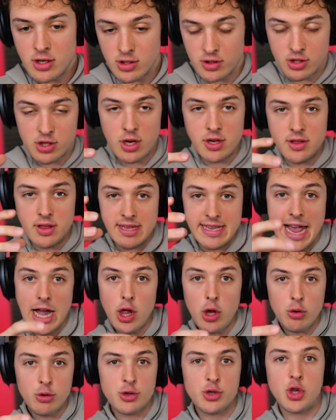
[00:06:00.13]

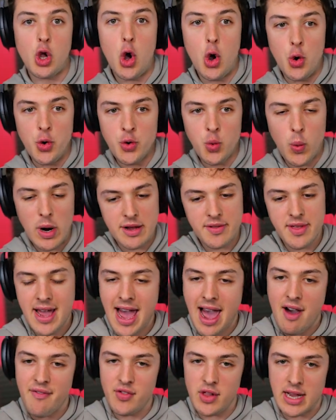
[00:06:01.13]
Yellowstone, where they
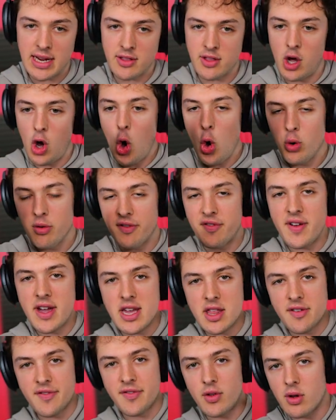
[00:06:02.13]
have like the Old
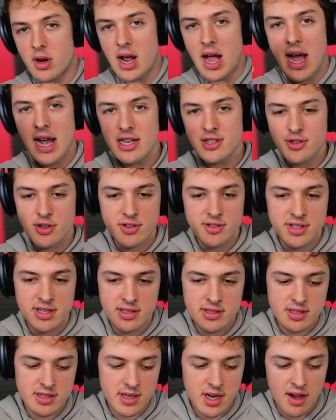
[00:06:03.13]
Faithful geysers
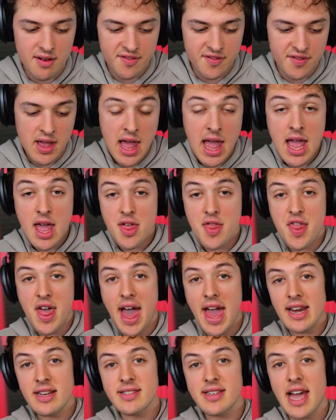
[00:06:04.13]
and stuff,
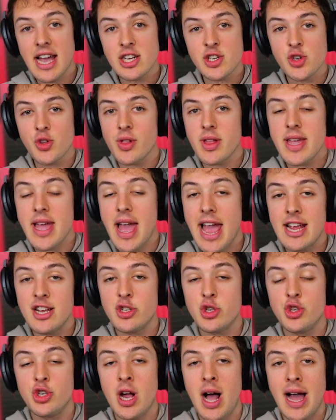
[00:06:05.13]
that is actually a
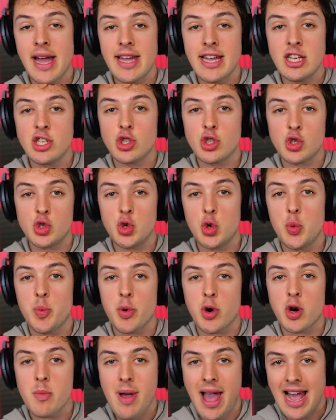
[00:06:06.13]
giant
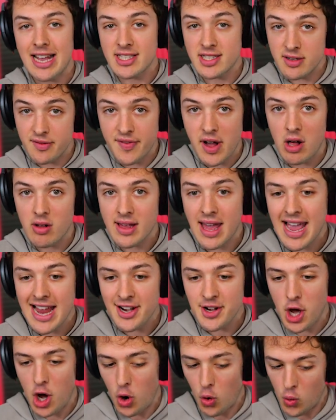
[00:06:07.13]
supermassive
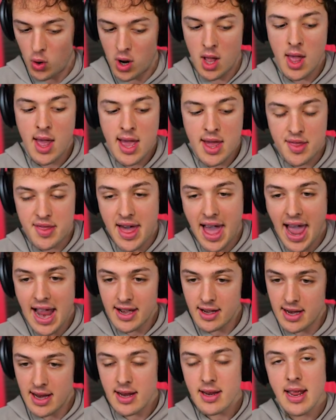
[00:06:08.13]
volcano
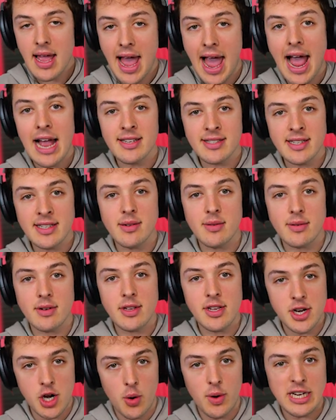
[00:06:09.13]
that hasn't,
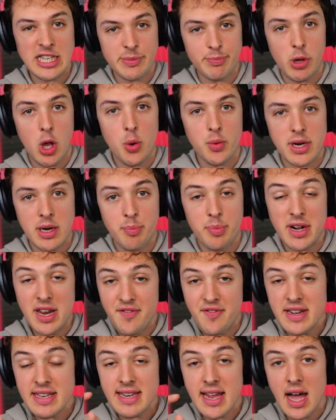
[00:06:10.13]
you know, exploded, but
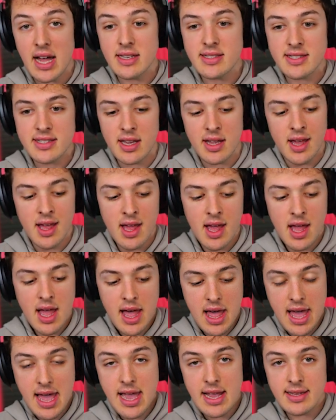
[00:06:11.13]
if it does,
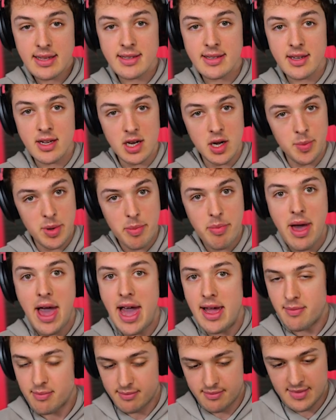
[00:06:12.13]
it's gonna be
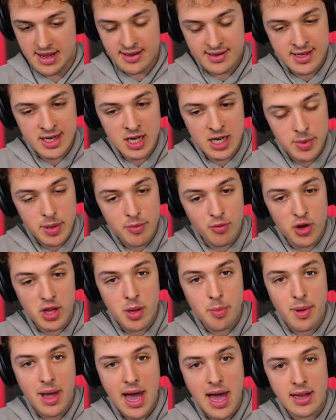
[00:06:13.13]
bad. It's gonna be
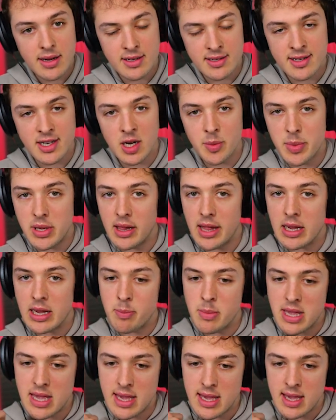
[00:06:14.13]
really bad. It's gonna be like
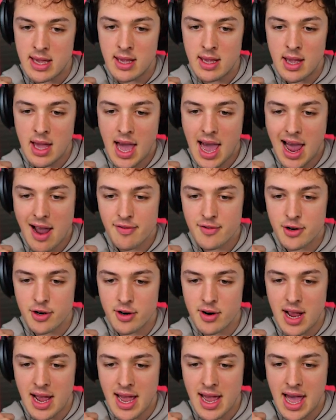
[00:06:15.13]
me
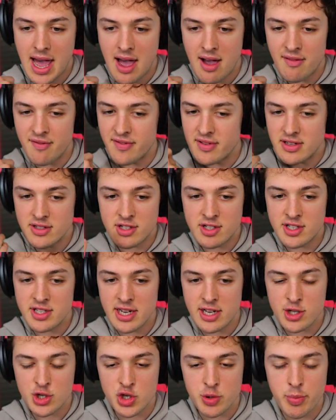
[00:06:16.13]
after I have
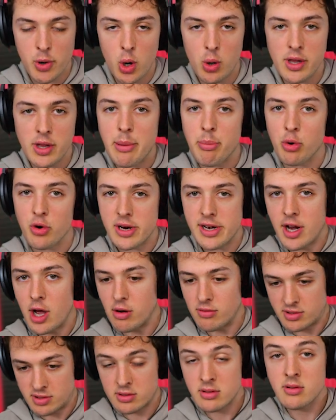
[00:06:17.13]
six Chipotle
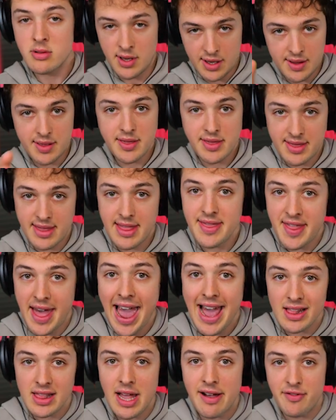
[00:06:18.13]
burritos.
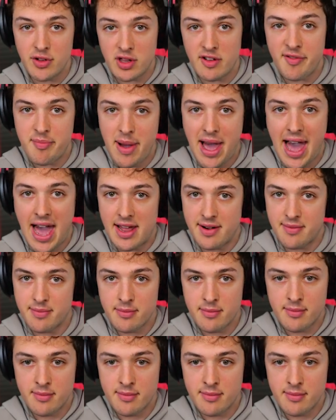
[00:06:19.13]
That level of bad.